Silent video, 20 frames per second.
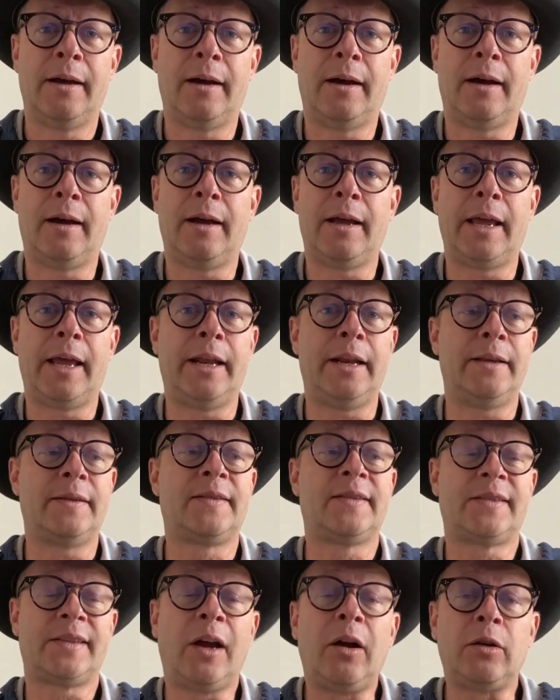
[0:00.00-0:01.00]
and
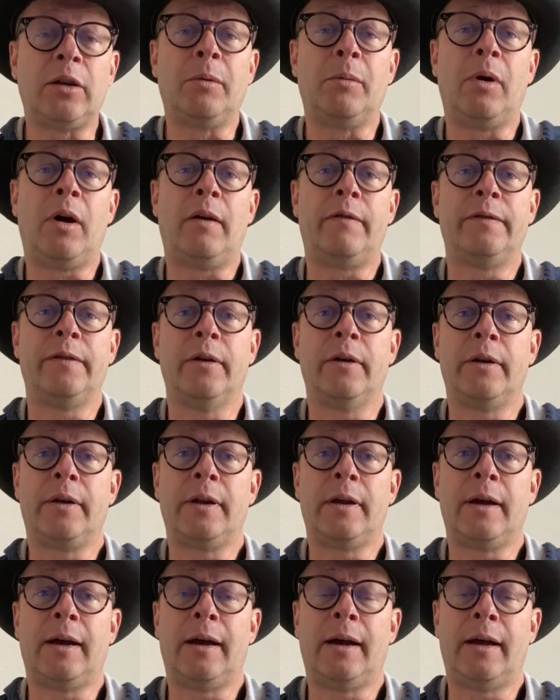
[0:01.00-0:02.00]
it's seldom
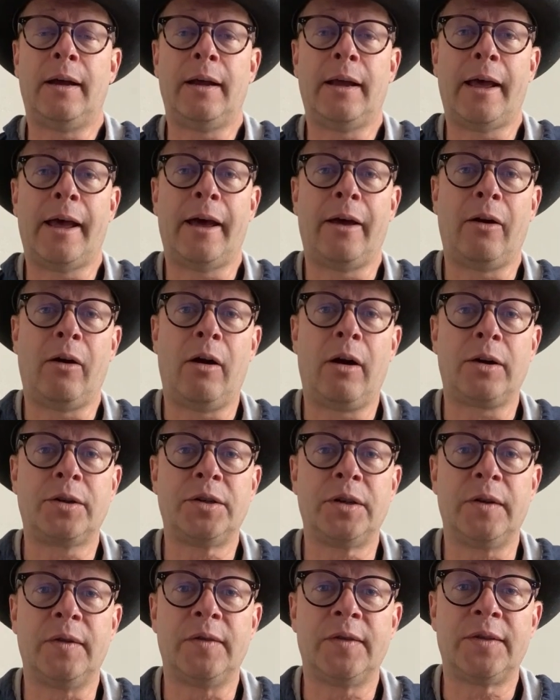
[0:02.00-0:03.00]
offered at auction.